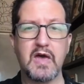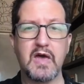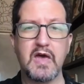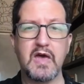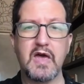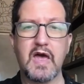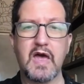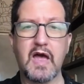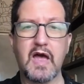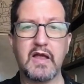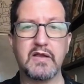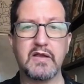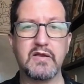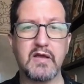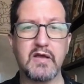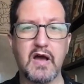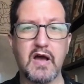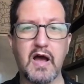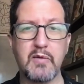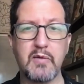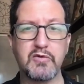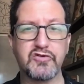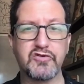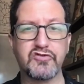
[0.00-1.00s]
and
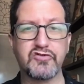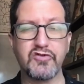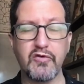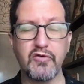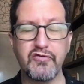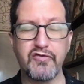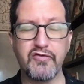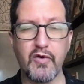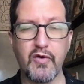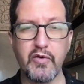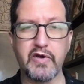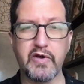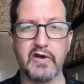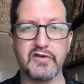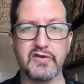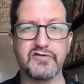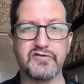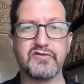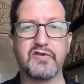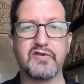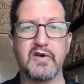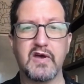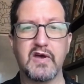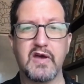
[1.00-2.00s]
I was so
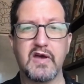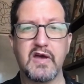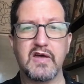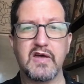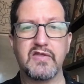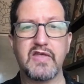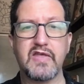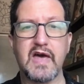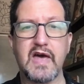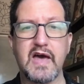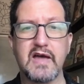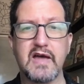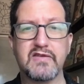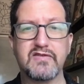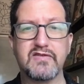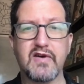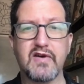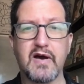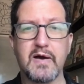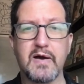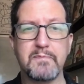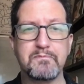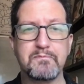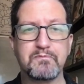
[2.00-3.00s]
focused that
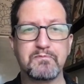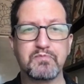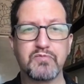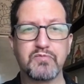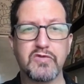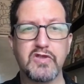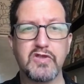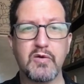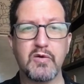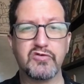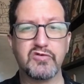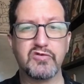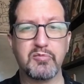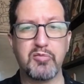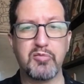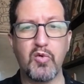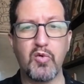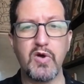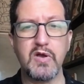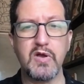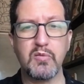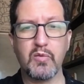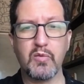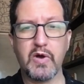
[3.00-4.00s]
there was a
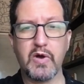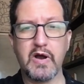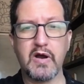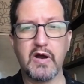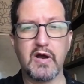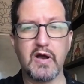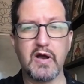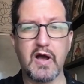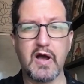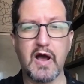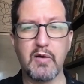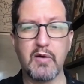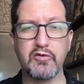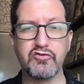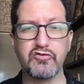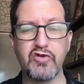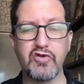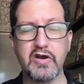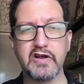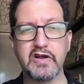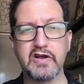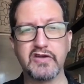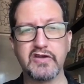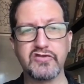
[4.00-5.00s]
point where I was
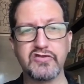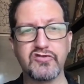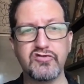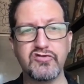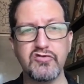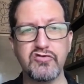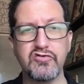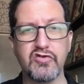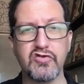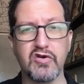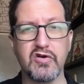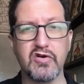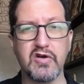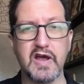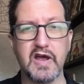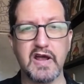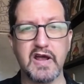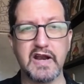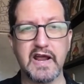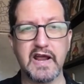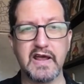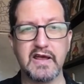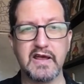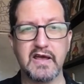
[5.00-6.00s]
trying to cut the suture,
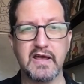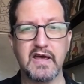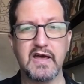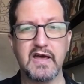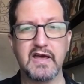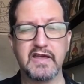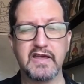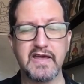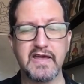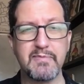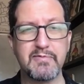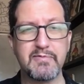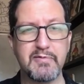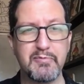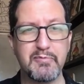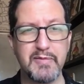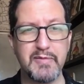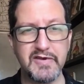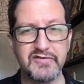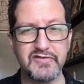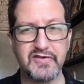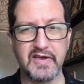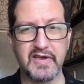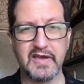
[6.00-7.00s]
and I kept
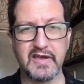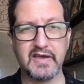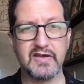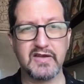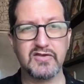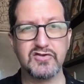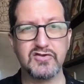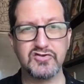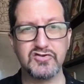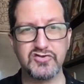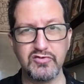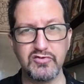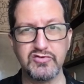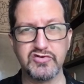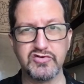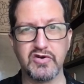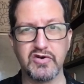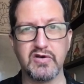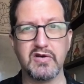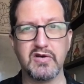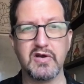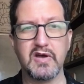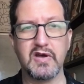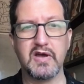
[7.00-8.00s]
missing the
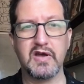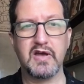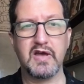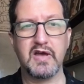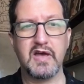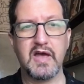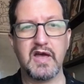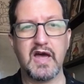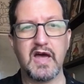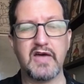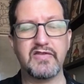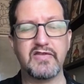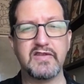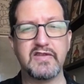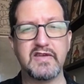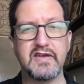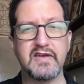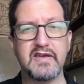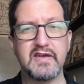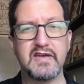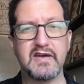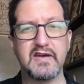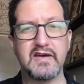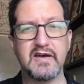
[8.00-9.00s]
suture, and
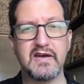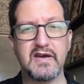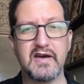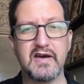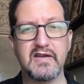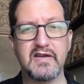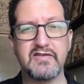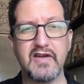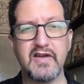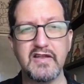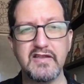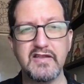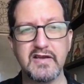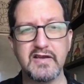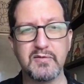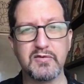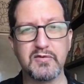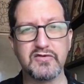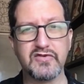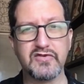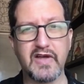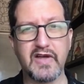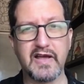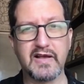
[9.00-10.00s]
the attending
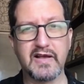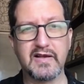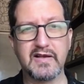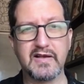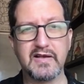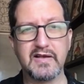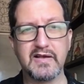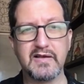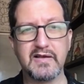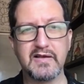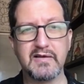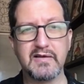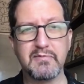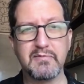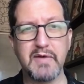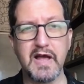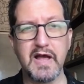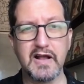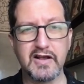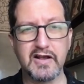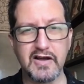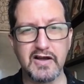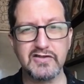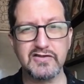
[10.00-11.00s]
was like,
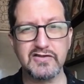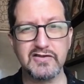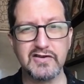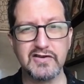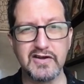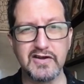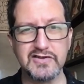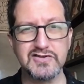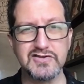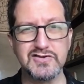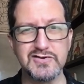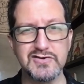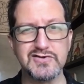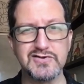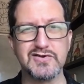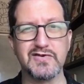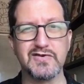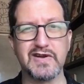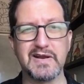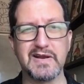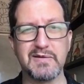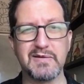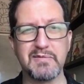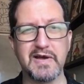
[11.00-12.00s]
"Man, cut the suture
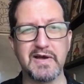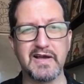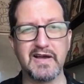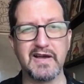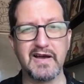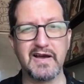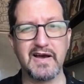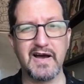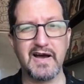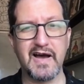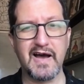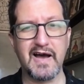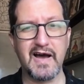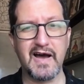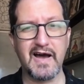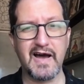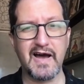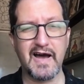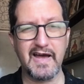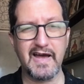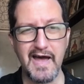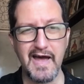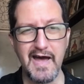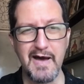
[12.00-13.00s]
already." I'm like,
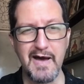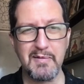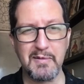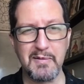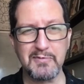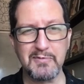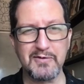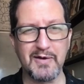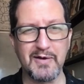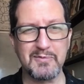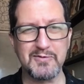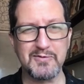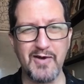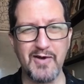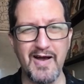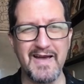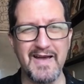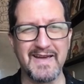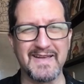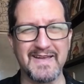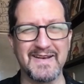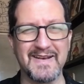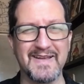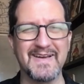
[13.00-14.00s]
"I am. I'm
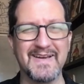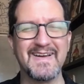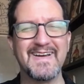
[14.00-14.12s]
trying."